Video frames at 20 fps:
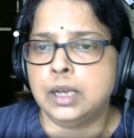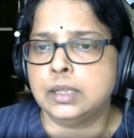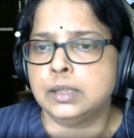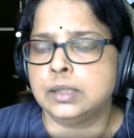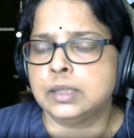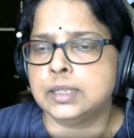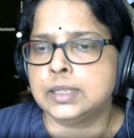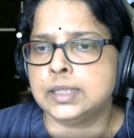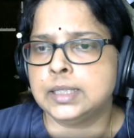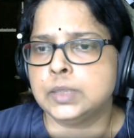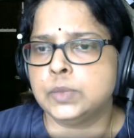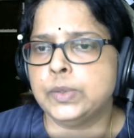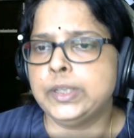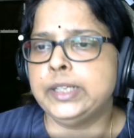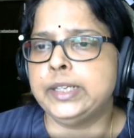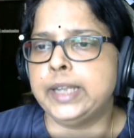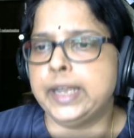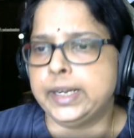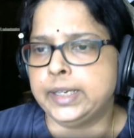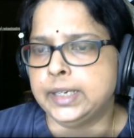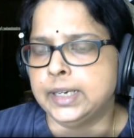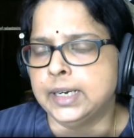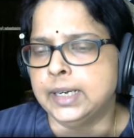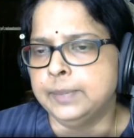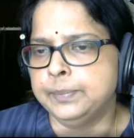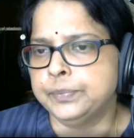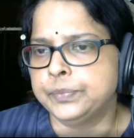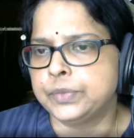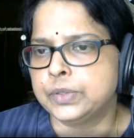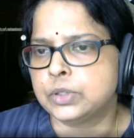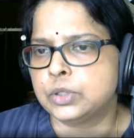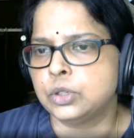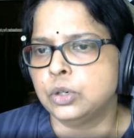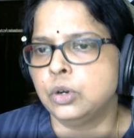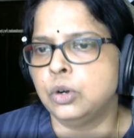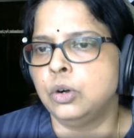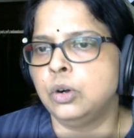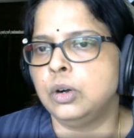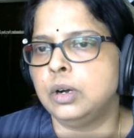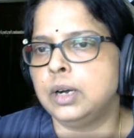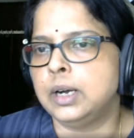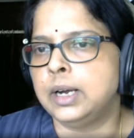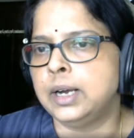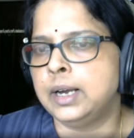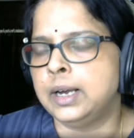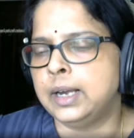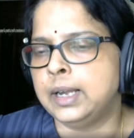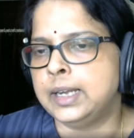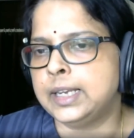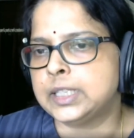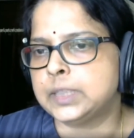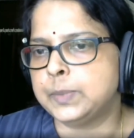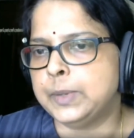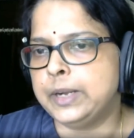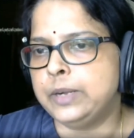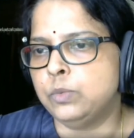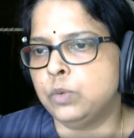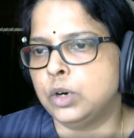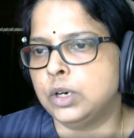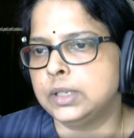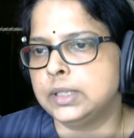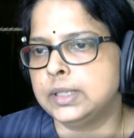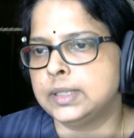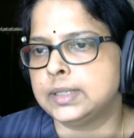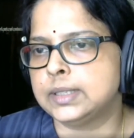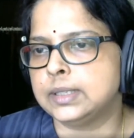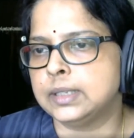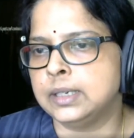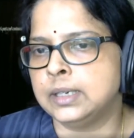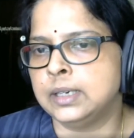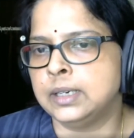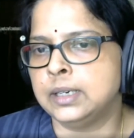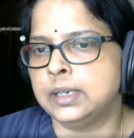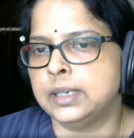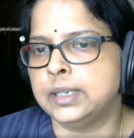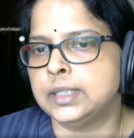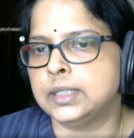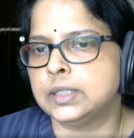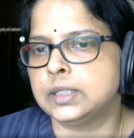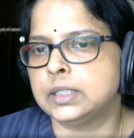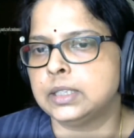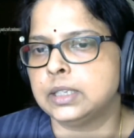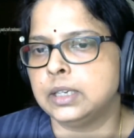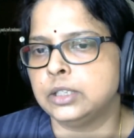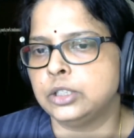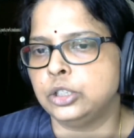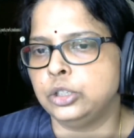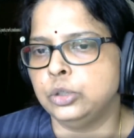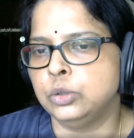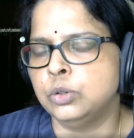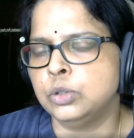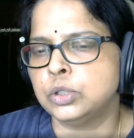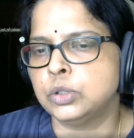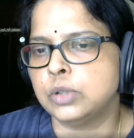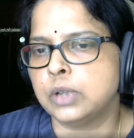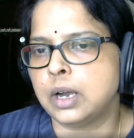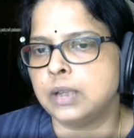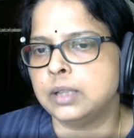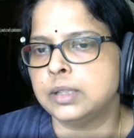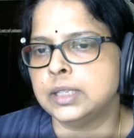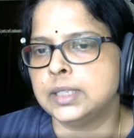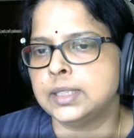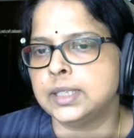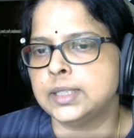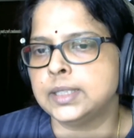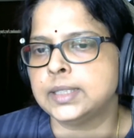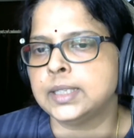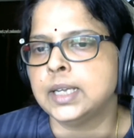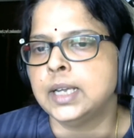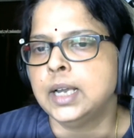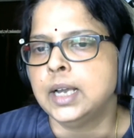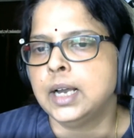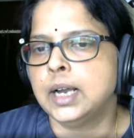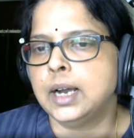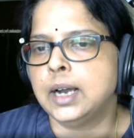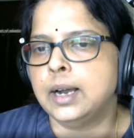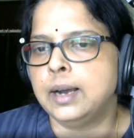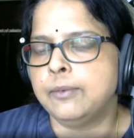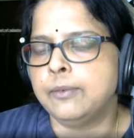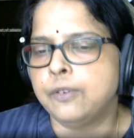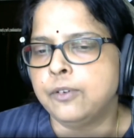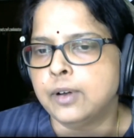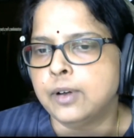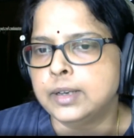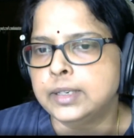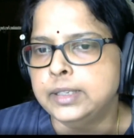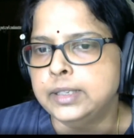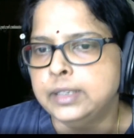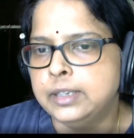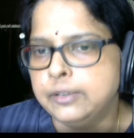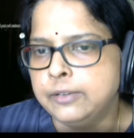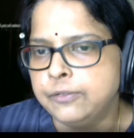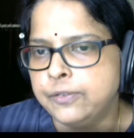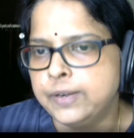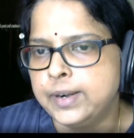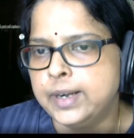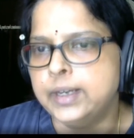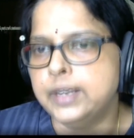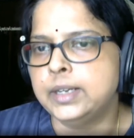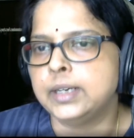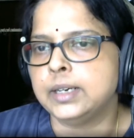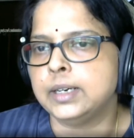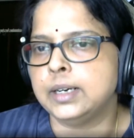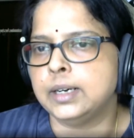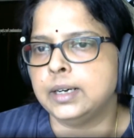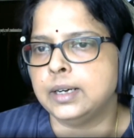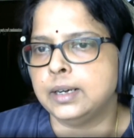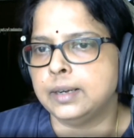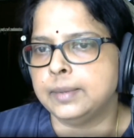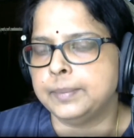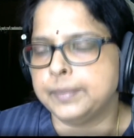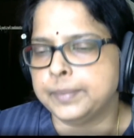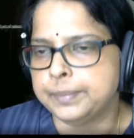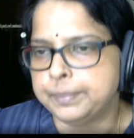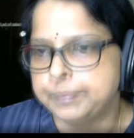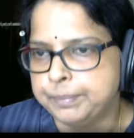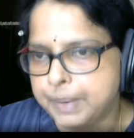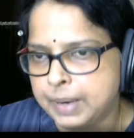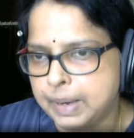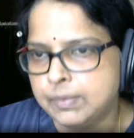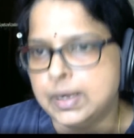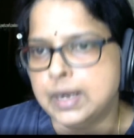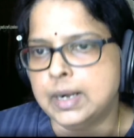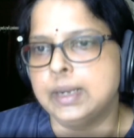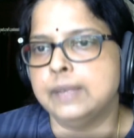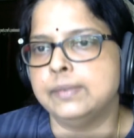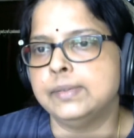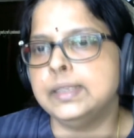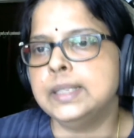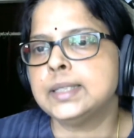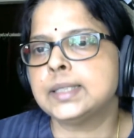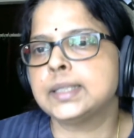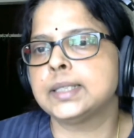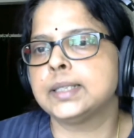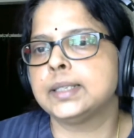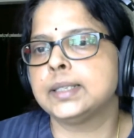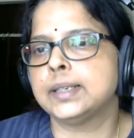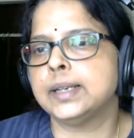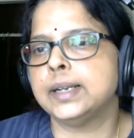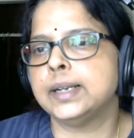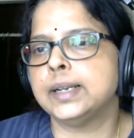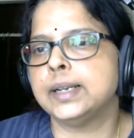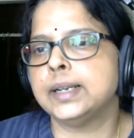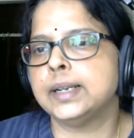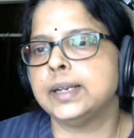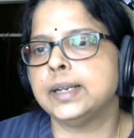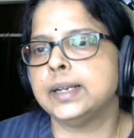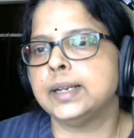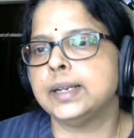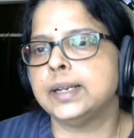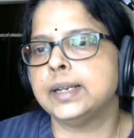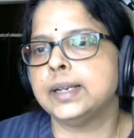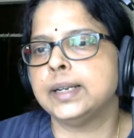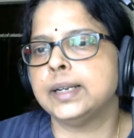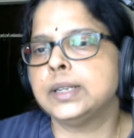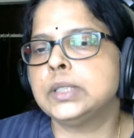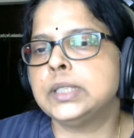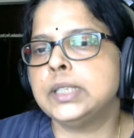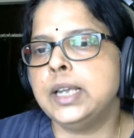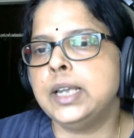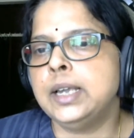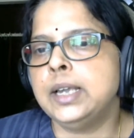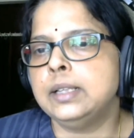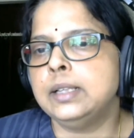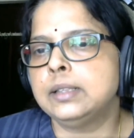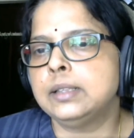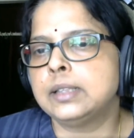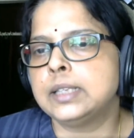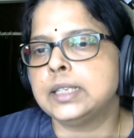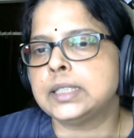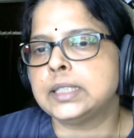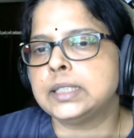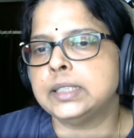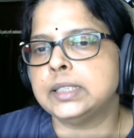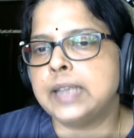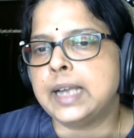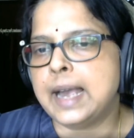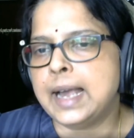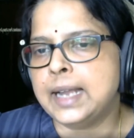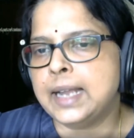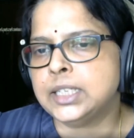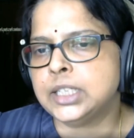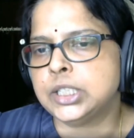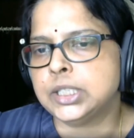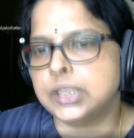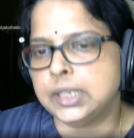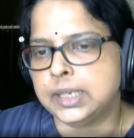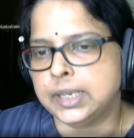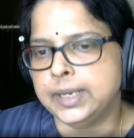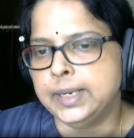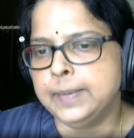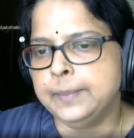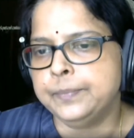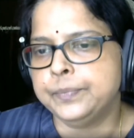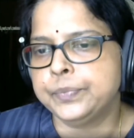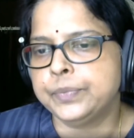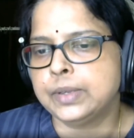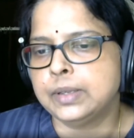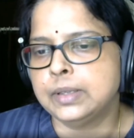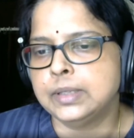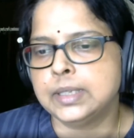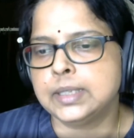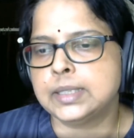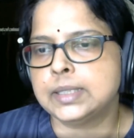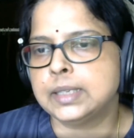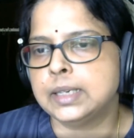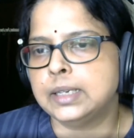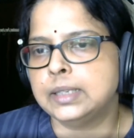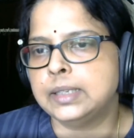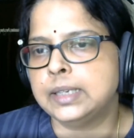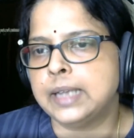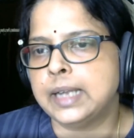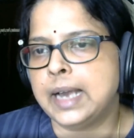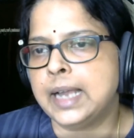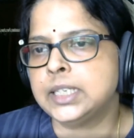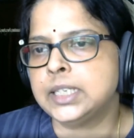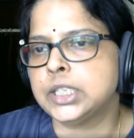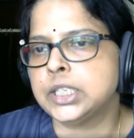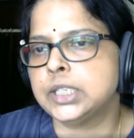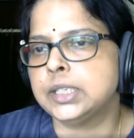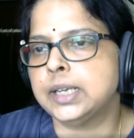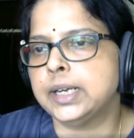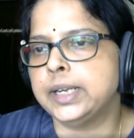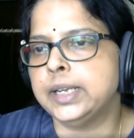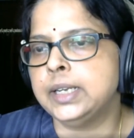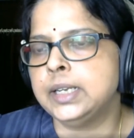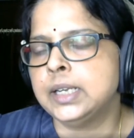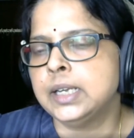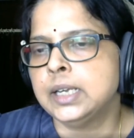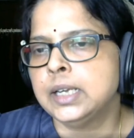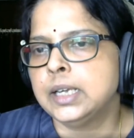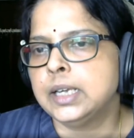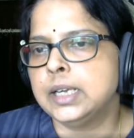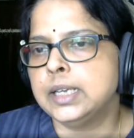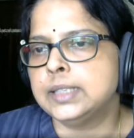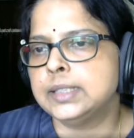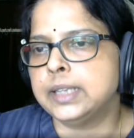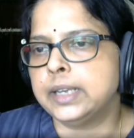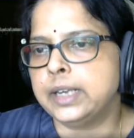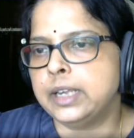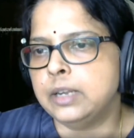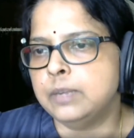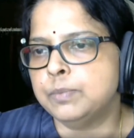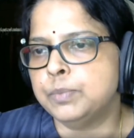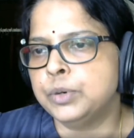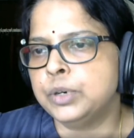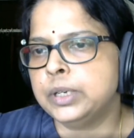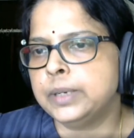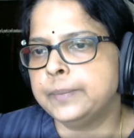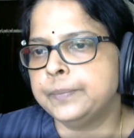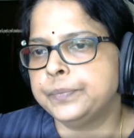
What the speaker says: This is with data. So I'll explain what this is to you. So this is for different power levels, right? So you see this dashed line. This dashed line is the input.